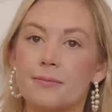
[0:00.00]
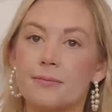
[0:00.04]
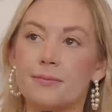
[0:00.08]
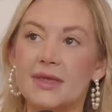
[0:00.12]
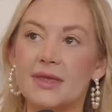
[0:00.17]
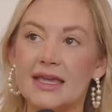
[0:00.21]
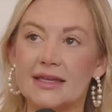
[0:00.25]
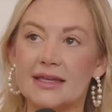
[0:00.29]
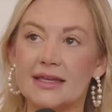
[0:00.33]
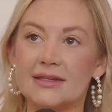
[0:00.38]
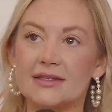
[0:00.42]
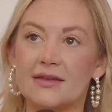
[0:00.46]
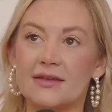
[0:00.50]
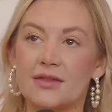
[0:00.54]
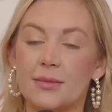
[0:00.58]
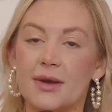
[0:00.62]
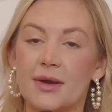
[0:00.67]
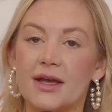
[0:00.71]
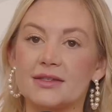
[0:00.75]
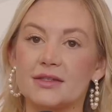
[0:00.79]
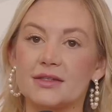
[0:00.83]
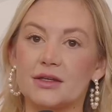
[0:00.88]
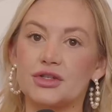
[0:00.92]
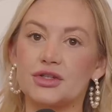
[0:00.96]
piece of the
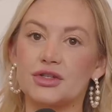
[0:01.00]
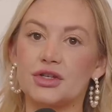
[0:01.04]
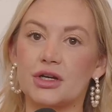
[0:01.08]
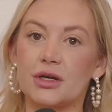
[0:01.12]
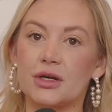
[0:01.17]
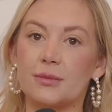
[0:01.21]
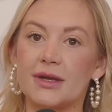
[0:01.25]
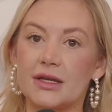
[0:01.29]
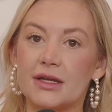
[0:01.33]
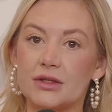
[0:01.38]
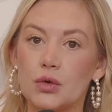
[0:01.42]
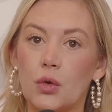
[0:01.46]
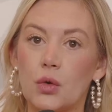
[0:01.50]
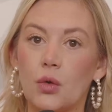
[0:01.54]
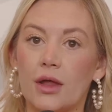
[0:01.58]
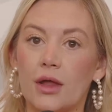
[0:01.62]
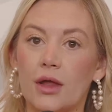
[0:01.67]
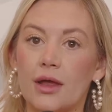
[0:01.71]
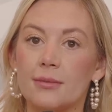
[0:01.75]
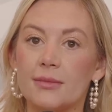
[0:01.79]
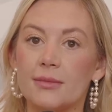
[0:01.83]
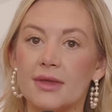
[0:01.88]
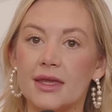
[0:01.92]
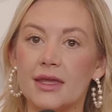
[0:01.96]
puzzle took a big toll
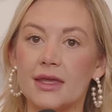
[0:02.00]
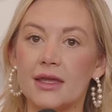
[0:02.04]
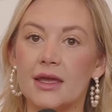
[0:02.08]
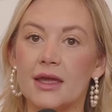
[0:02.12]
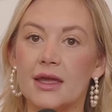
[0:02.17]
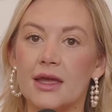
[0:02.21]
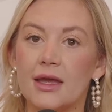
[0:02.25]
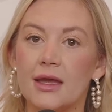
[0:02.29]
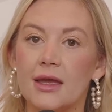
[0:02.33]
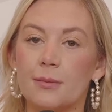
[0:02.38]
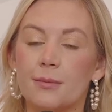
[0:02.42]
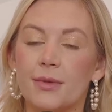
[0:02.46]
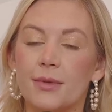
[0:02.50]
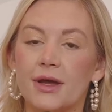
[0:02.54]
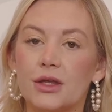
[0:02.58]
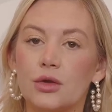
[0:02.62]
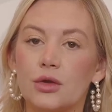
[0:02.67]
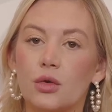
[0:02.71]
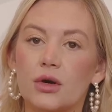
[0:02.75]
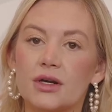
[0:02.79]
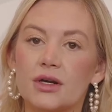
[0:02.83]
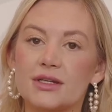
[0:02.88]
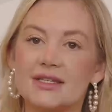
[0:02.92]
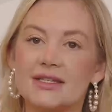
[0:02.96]
on me, but
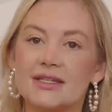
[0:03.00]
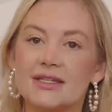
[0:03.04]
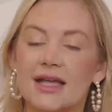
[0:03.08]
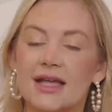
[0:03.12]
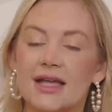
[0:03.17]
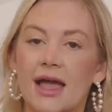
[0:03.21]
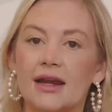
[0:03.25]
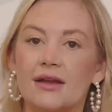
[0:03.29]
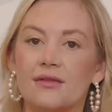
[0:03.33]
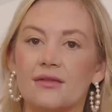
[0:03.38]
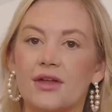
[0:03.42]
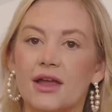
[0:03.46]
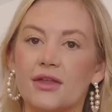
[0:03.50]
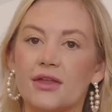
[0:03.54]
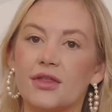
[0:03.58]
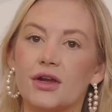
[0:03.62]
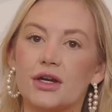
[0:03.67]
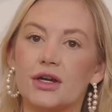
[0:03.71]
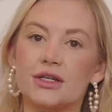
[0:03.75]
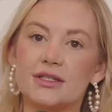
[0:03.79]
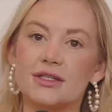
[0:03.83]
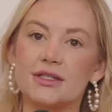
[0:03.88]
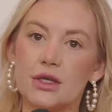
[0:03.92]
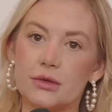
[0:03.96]
yours is kind of like
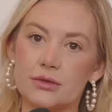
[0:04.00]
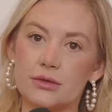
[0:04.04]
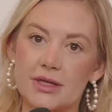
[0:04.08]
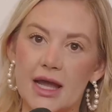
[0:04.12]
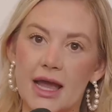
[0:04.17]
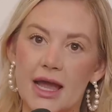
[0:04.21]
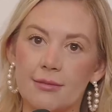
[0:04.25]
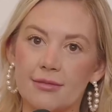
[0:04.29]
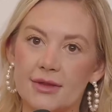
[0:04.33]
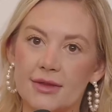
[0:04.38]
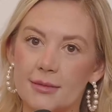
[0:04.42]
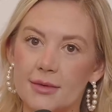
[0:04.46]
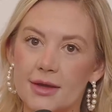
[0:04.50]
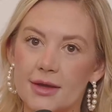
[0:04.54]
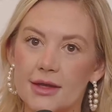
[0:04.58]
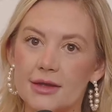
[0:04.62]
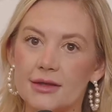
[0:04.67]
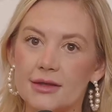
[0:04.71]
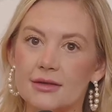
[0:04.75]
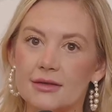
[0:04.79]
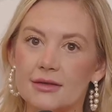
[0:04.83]
there's no time limit.